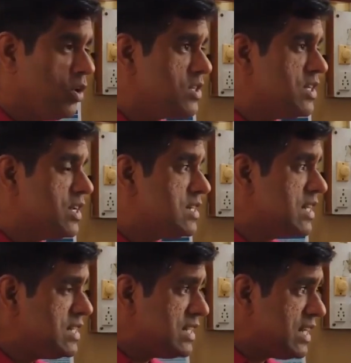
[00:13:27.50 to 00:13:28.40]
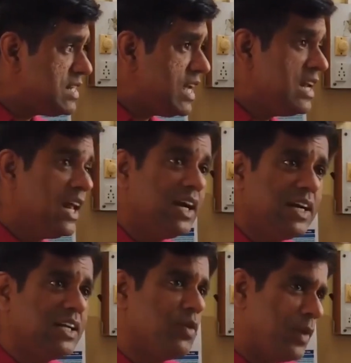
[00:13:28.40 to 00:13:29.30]
because since it has
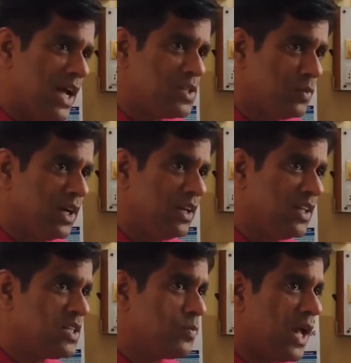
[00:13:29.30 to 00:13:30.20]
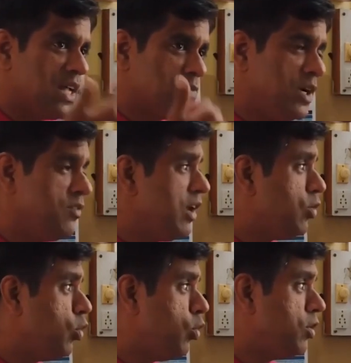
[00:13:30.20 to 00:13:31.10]
inherited the plasmid, this plasmid
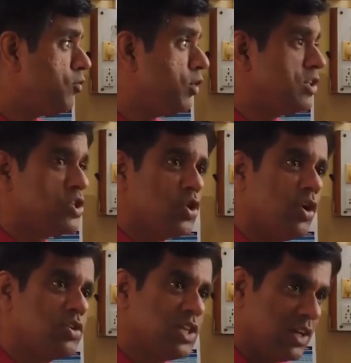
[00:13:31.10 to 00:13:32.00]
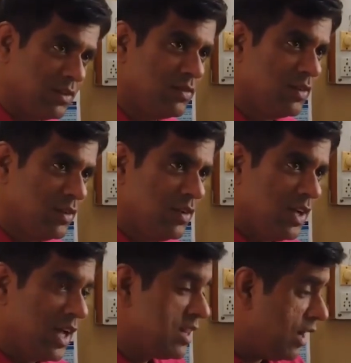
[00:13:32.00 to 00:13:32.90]
will code for the sock gene.
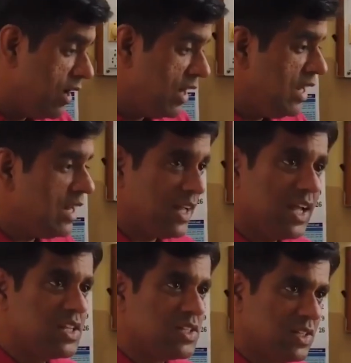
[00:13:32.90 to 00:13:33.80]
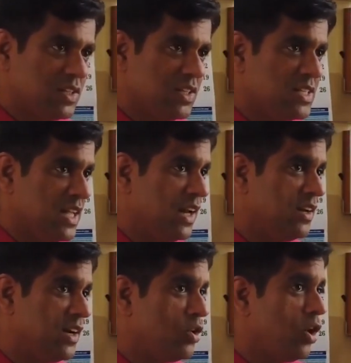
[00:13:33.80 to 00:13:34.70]
In the earlier case, the
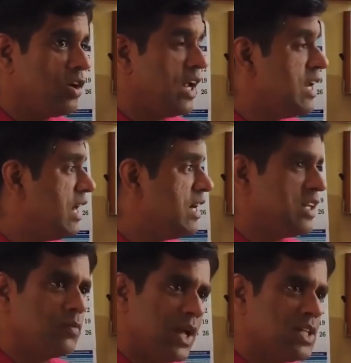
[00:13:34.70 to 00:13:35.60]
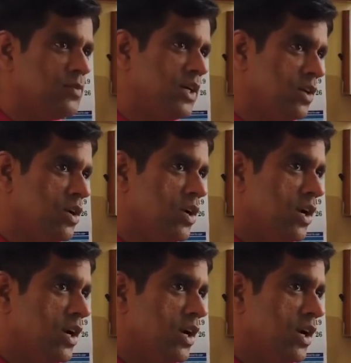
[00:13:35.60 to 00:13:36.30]
cell did not inherit the plasmid.